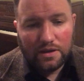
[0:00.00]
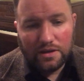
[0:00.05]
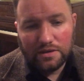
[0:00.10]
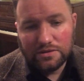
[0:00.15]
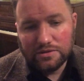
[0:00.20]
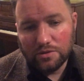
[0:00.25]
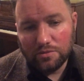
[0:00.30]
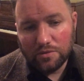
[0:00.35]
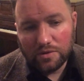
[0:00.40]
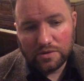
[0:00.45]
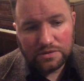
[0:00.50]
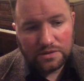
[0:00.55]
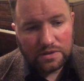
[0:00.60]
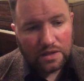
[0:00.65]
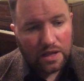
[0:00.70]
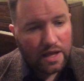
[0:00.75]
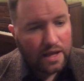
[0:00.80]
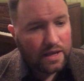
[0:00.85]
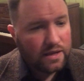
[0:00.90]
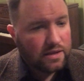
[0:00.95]
it's almost
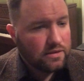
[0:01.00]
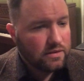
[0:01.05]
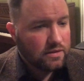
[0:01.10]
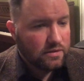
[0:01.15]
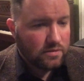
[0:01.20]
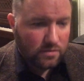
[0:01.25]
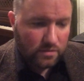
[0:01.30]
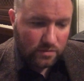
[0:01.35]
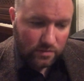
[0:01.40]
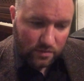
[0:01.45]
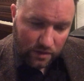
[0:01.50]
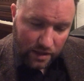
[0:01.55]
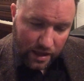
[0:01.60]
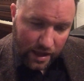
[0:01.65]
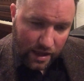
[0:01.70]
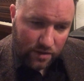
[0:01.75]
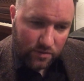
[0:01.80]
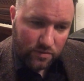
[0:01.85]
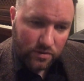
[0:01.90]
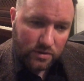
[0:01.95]
like
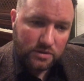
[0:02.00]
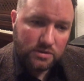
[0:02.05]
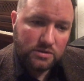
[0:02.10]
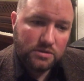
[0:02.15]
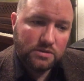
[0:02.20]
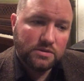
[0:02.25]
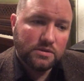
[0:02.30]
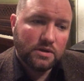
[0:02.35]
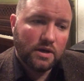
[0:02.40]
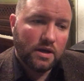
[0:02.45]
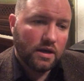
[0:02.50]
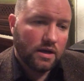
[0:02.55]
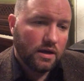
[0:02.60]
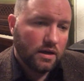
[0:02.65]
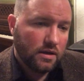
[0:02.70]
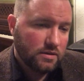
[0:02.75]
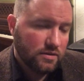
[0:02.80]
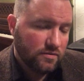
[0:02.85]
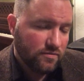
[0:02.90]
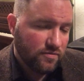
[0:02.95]
language
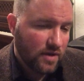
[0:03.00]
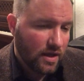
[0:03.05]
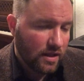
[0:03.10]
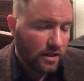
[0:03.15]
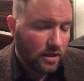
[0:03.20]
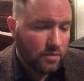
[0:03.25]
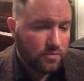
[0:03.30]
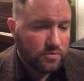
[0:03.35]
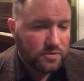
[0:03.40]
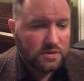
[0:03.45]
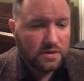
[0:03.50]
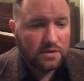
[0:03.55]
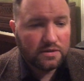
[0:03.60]
develops,